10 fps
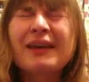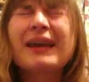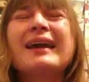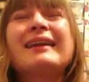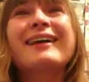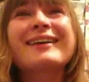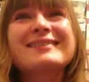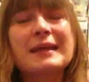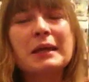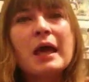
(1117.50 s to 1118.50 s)
Again, like
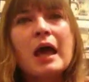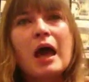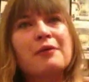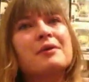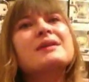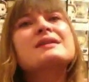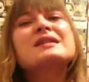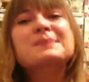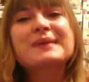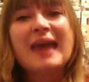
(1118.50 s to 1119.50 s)
I said, I wanted
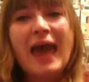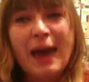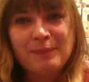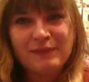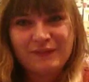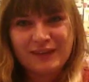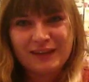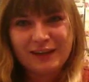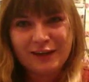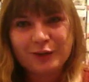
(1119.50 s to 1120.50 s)
it to be a happy
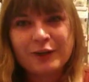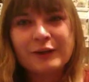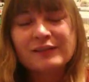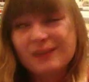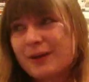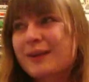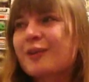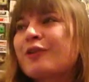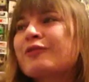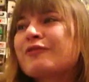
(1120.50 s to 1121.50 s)
video, so
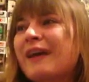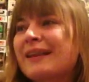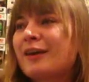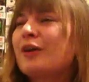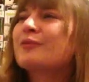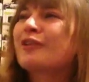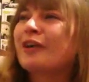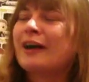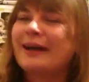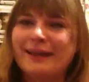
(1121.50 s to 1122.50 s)
ignore the fact that I'm
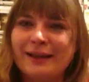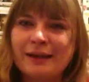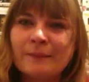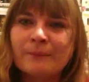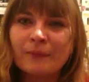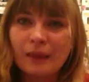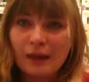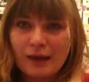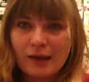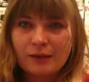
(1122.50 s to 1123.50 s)
crying,
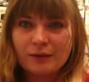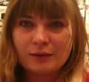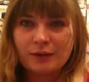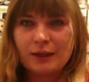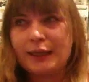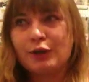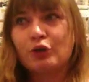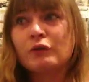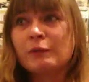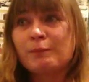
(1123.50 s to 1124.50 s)
and
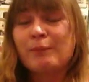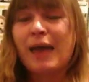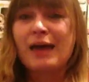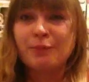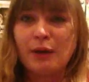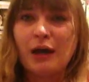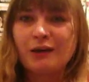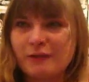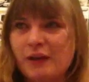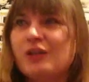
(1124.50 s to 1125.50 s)
ignore the bad
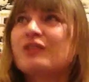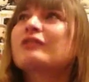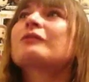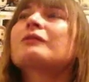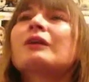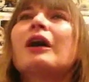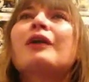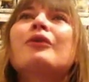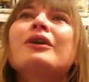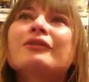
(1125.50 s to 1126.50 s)
part of it, and just...
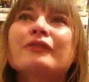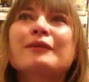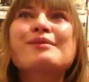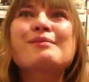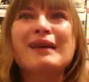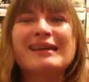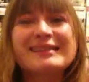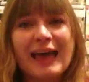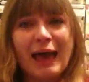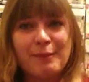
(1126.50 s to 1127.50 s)
I want to remember
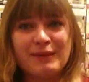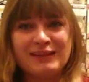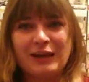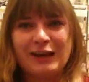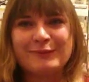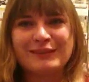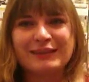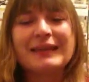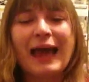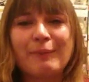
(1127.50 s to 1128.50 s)
his happy times,
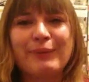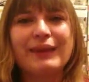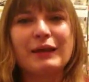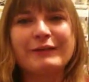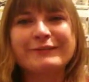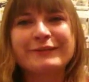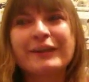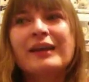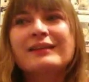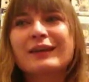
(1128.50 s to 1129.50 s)
his happy life.
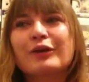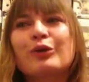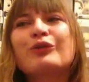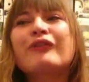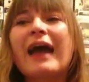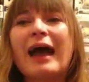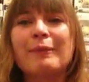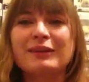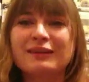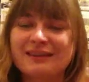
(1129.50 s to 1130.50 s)
So all the
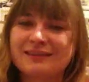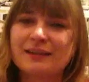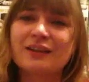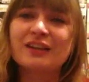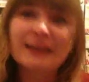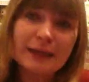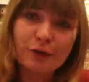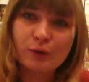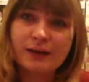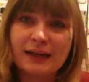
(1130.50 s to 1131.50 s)
happiness that
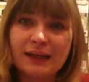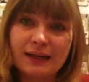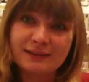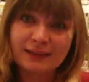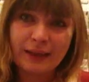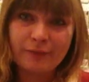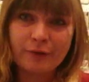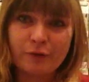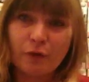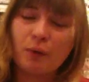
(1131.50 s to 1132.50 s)
you could clearly see in
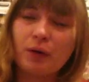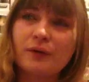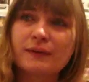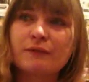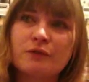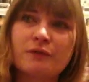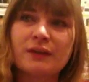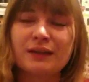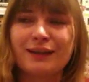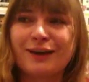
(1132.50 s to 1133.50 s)
the photos and the
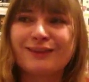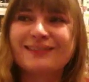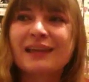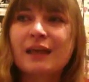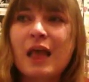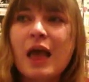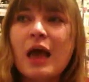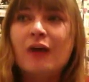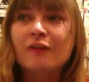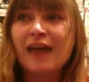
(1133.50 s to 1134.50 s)
videos.
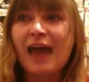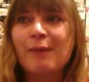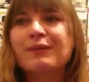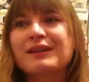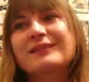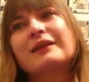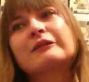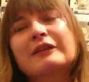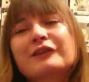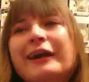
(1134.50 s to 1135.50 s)
The happiness
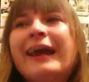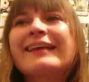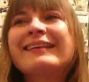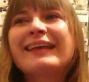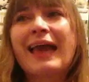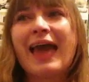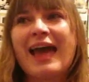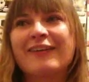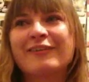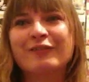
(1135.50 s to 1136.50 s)
of his crazy
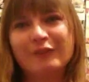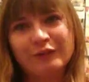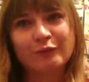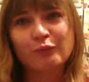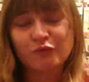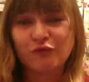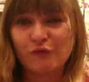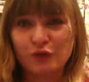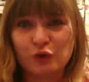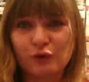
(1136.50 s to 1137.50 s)
hair and the
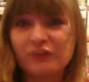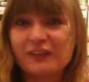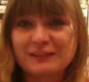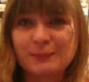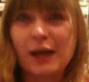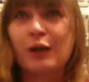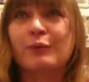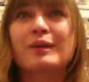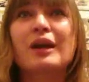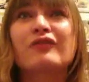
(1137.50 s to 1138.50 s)
goofy smile
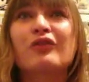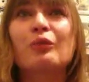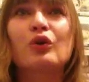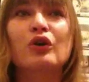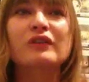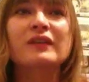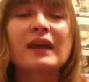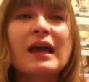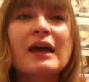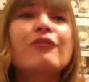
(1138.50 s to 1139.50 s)
when we go for walks.
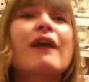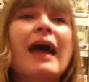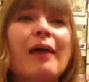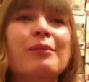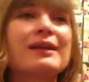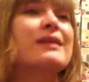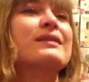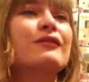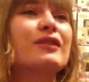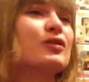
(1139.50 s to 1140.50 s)
The
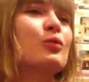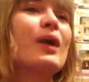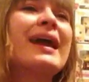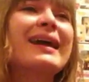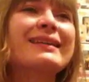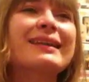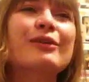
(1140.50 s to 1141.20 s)
happiness of his weird